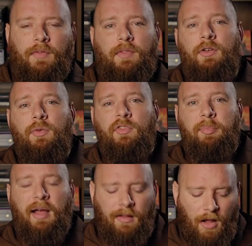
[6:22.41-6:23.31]
The new
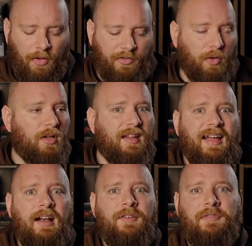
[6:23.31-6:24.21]
spell also
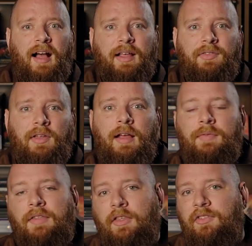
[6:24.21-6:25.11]
clarifies
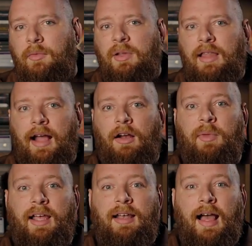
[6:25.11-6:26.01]
that the
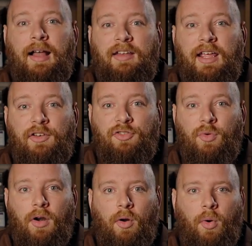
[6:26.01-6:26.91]
simulacrum cannot take
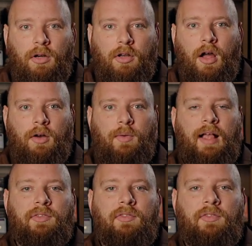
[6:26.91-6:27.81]
short or long
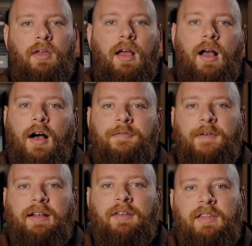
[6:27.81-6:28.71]
rests,
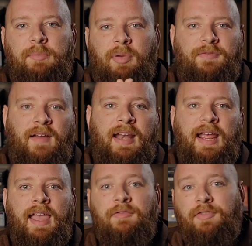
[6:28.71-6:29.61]
effectively
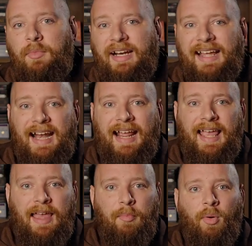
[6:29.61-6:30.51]
preventing it from
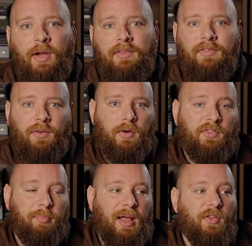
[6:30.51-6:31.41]
regaining hit points or
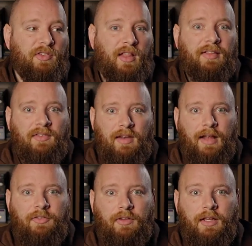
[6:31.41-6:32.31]
spell slots
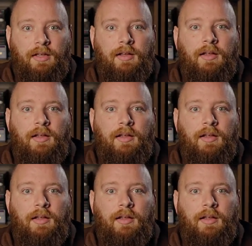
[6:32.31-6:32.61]
naturally.